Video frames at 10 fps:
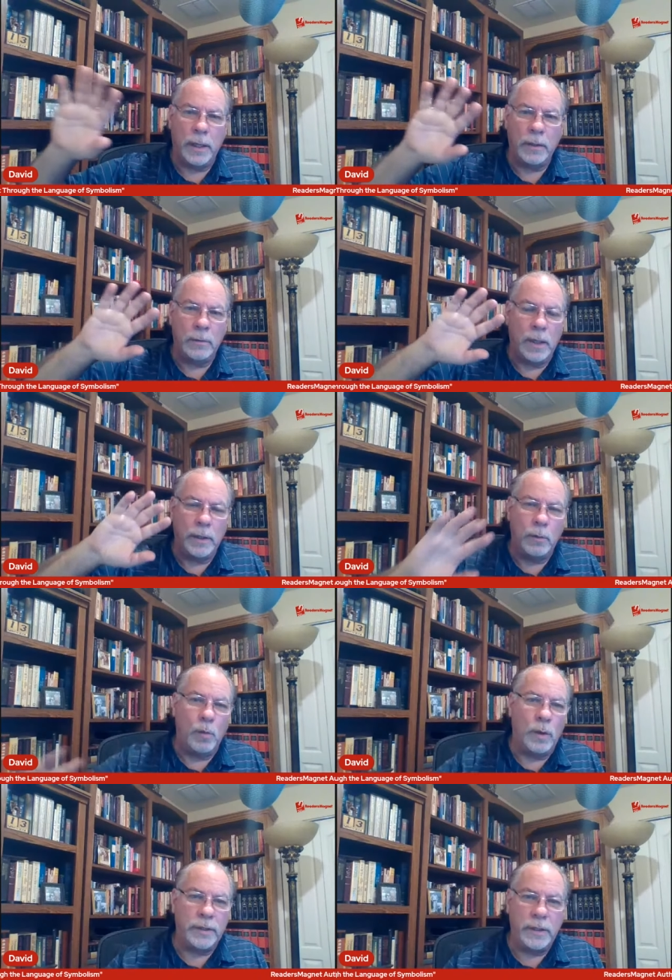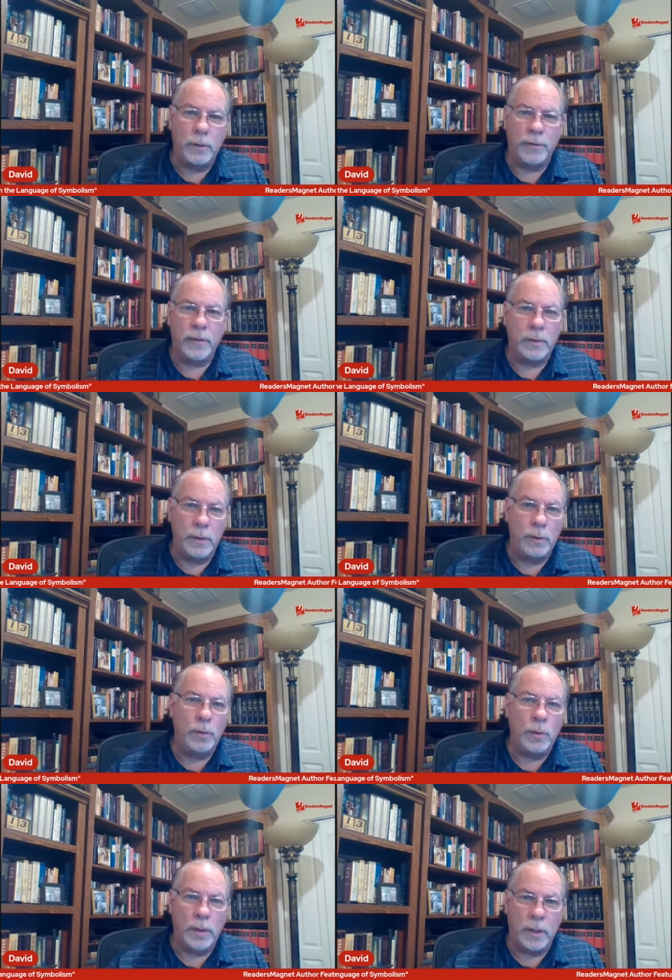I don't I don't want to deal with
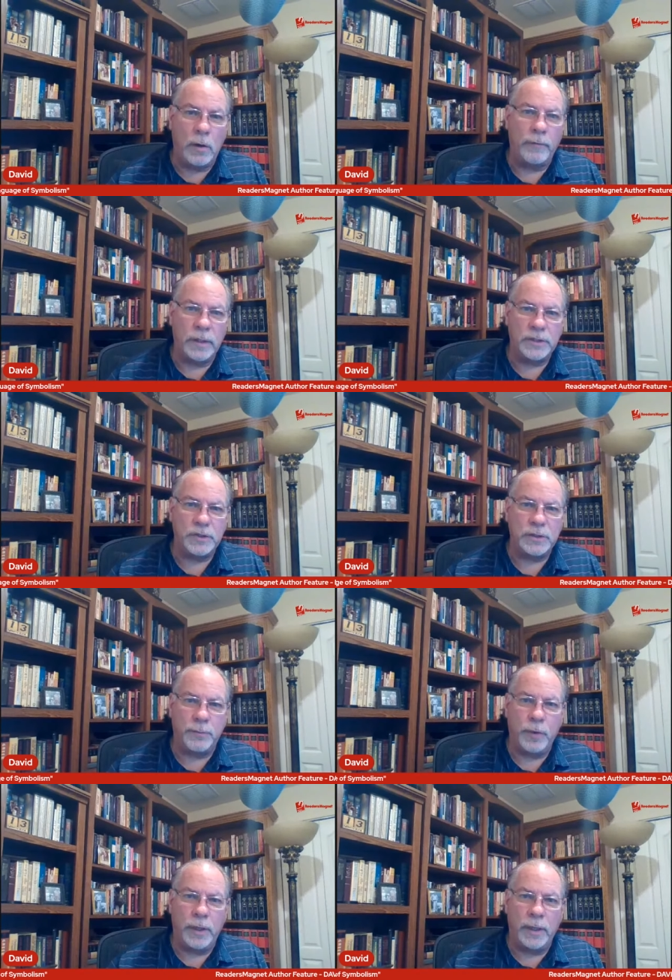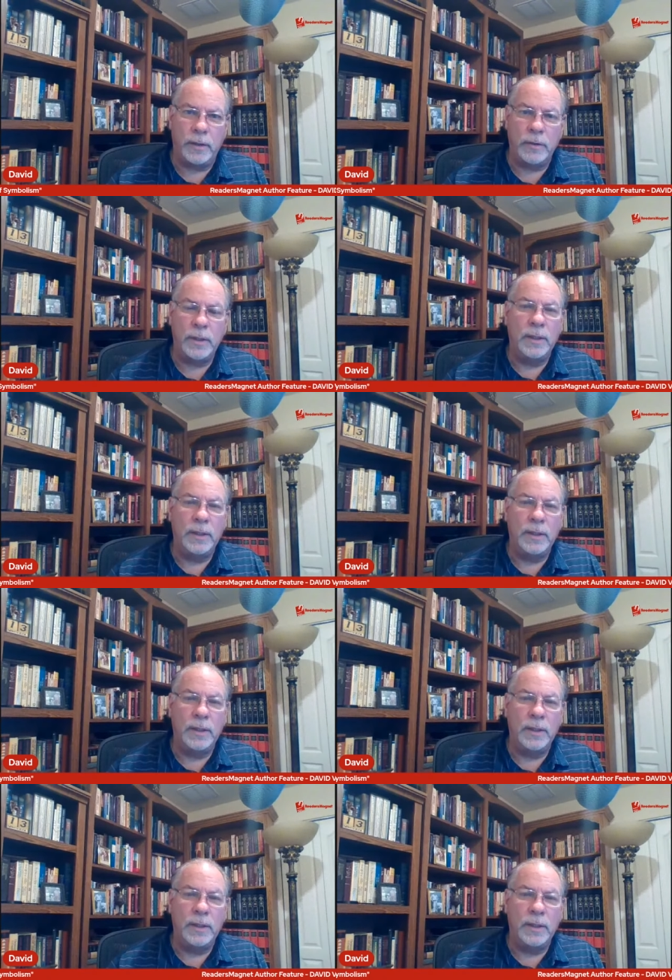you in our relationship right now.